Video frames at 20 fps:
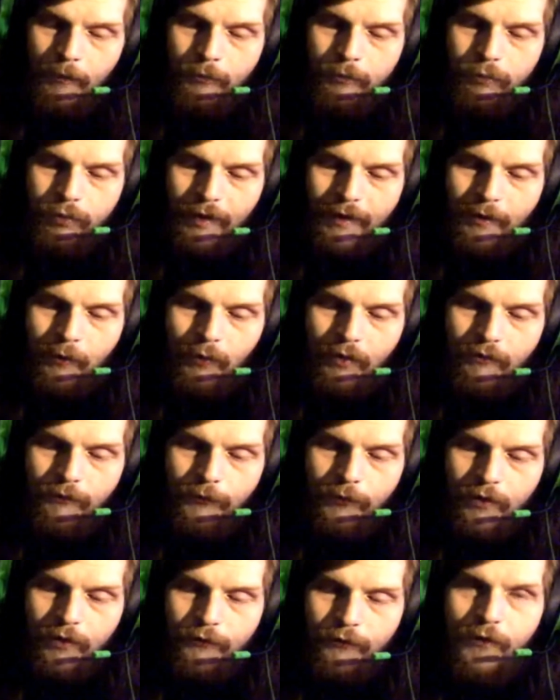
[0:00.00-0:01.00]
Blake went
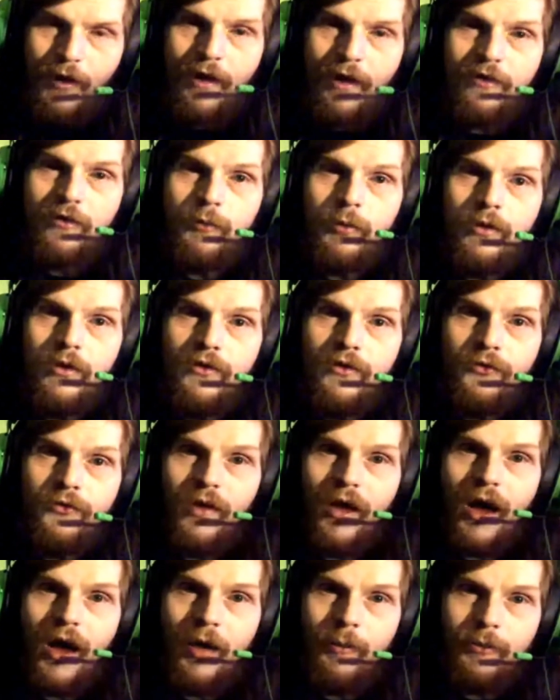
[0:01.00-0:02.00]
for a Fosbury
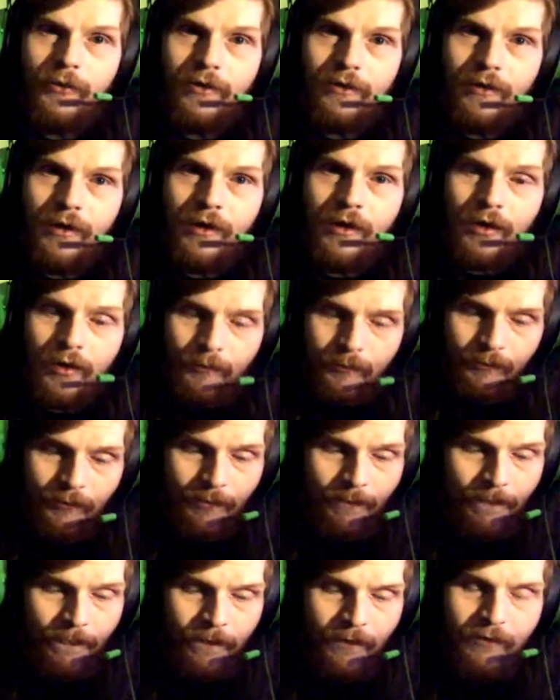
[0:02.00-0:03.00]
flop, and
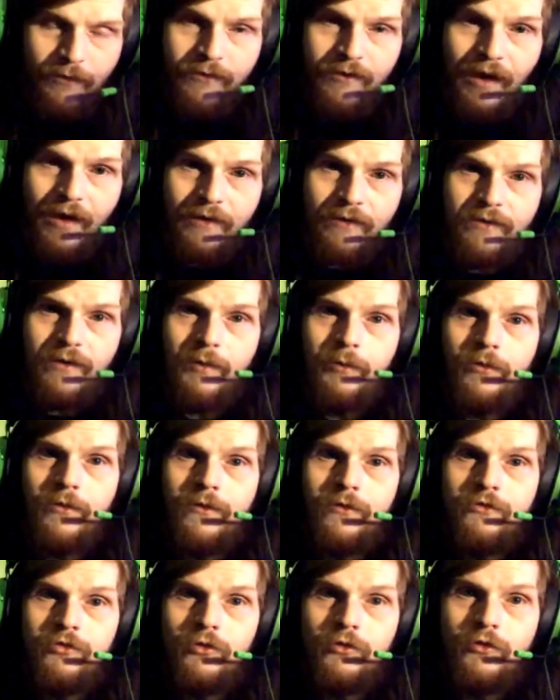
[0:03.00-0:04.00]
Zack Sabre
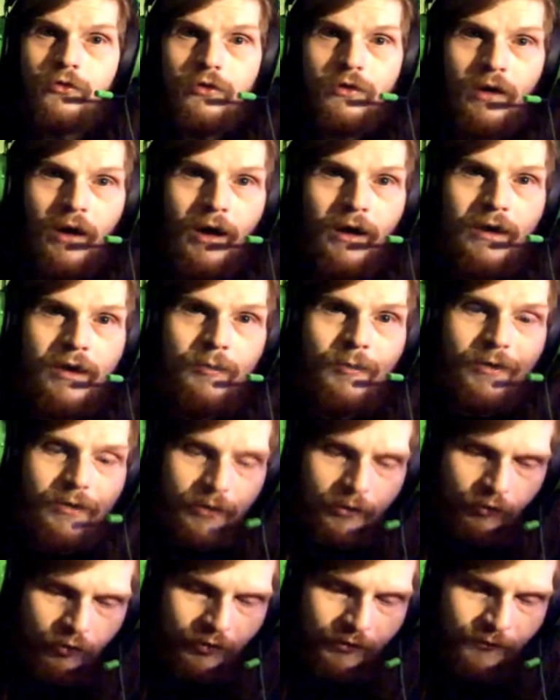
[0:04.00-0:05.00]
Jr. caught him in
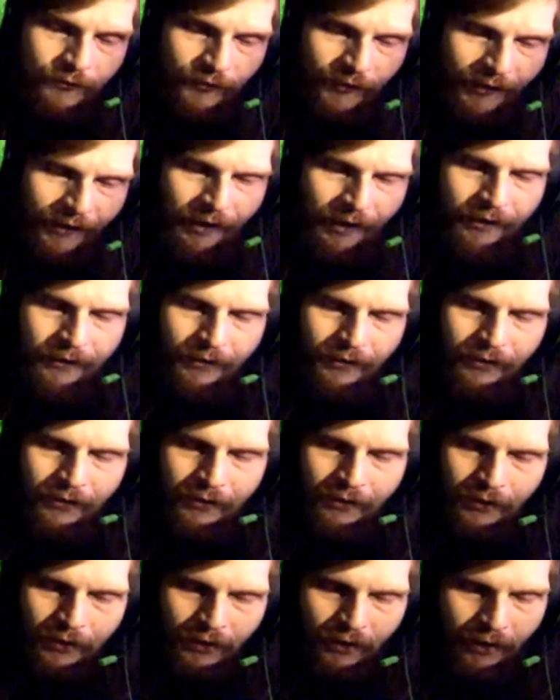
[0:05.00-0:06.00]
a cravat.
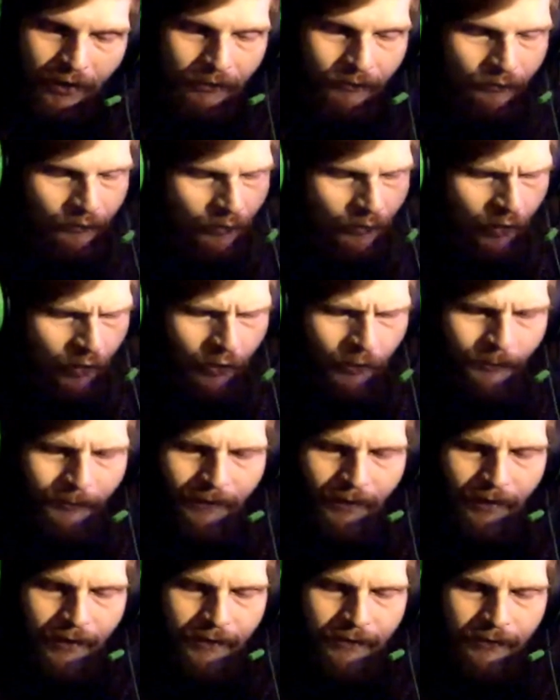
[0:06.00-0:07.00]
Oh
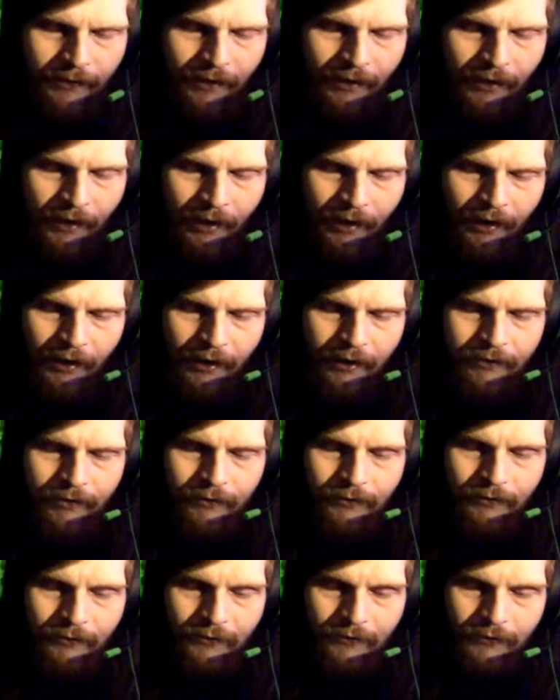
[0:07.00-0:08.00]
my God.
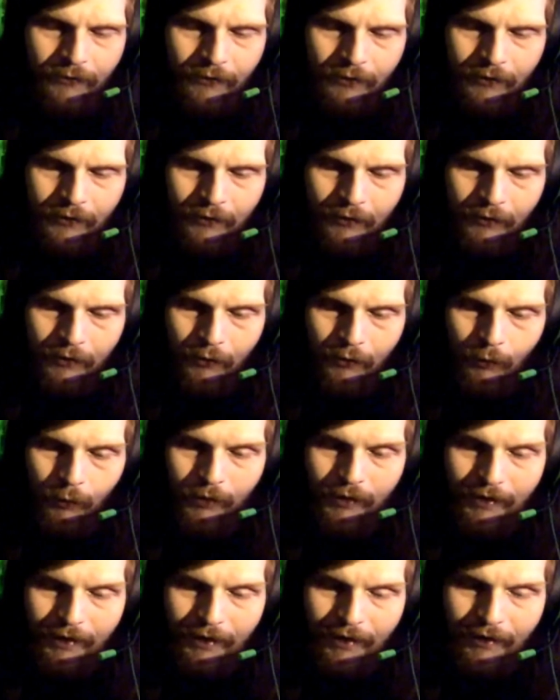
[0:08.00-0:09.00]
We
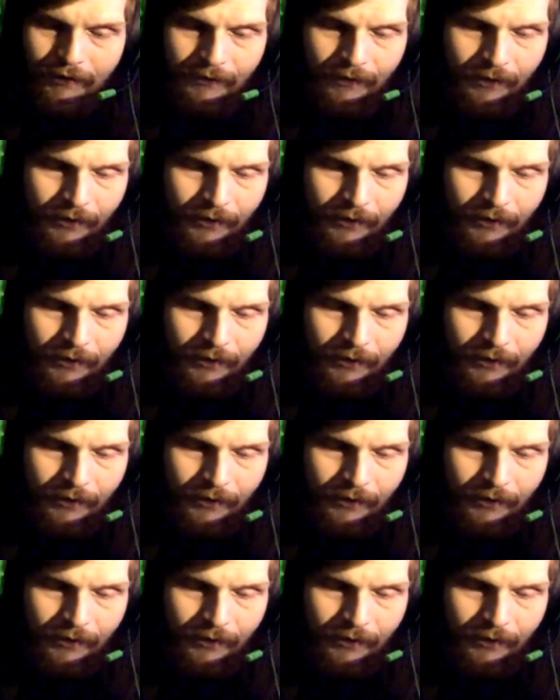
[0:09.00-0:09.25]
had